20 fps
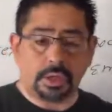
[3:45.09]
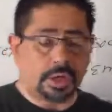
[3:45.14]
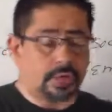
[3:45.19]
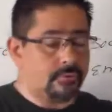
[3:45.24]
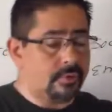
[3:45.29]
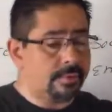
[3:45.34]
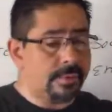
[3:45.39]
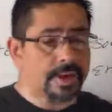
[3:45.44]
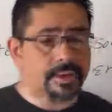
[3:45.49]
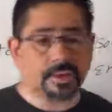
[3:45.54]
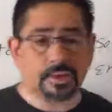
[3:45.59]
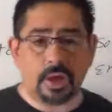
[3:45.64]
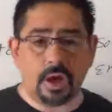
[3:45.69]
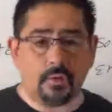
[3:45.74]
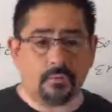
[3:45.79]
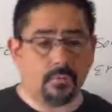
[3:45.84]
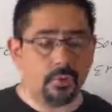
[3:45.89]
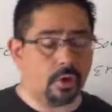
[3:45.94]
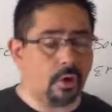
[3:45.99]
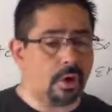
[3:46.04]
even
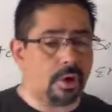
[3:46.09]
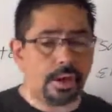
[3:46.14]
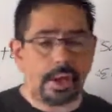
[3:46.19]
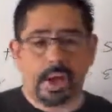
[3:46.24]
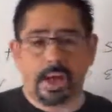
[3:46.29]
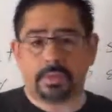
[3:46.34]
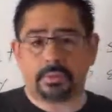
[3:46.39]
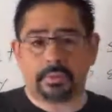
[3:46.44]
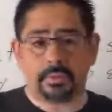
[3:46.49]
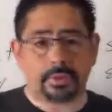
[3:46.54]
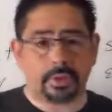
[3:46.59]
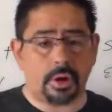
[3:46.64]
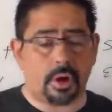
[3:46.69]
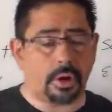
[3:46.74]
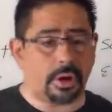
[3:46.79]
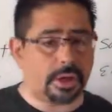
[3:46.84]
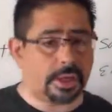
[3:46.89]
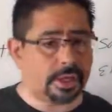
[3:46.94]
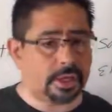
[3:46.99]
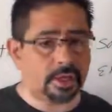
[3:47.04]
myself, we all got to
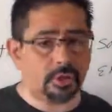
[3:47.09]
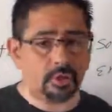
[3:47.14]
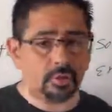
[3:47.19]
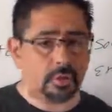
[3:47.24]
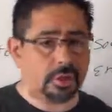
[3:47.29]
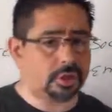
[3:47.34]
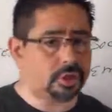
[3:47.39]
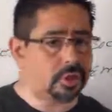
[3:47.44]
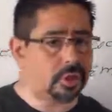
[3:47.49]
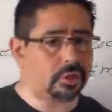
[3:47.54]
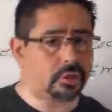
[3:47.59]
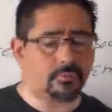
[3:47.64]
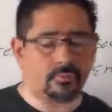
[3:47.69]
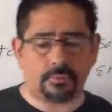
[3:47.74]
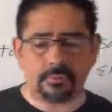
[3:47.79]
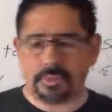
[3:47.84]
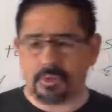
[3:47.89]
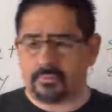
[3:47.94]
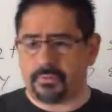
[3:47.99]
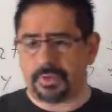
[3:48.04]
start linking to each other
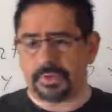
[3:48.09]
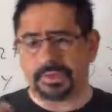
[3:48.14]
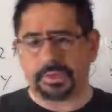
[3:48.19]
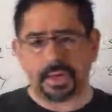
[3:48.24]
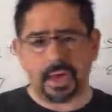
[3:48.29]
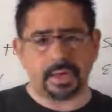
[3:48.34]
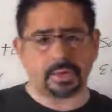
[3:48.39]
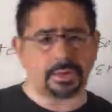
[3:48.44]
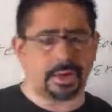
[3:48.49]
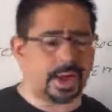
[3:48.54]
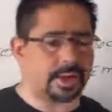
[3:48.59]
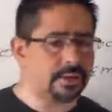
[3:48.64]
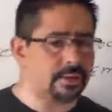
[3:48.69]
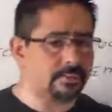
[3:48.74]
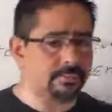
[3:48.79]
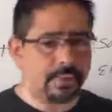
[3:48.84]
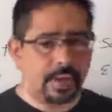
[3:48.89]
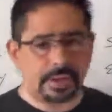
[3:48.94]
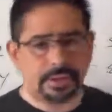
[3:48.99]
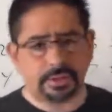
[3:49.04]
from different sites,
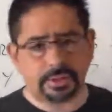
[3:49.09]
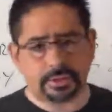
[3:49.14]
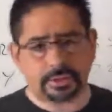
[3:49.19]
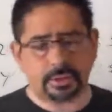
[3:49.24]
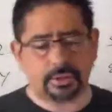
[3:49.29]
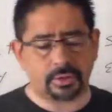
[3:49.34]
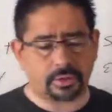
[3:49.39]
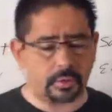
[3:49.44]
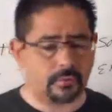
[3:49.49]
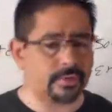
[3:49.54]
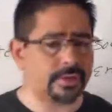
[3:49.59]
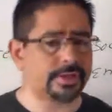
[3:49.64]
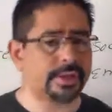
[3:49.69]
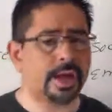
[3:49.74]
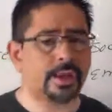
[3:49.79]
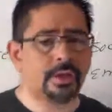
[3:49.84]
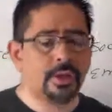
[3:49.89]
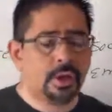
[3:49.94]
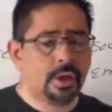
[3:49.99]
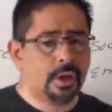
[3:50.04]
landing pages and stuff like
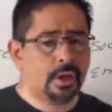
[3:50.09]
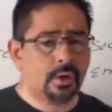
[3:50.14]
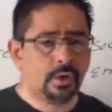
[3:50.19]
that.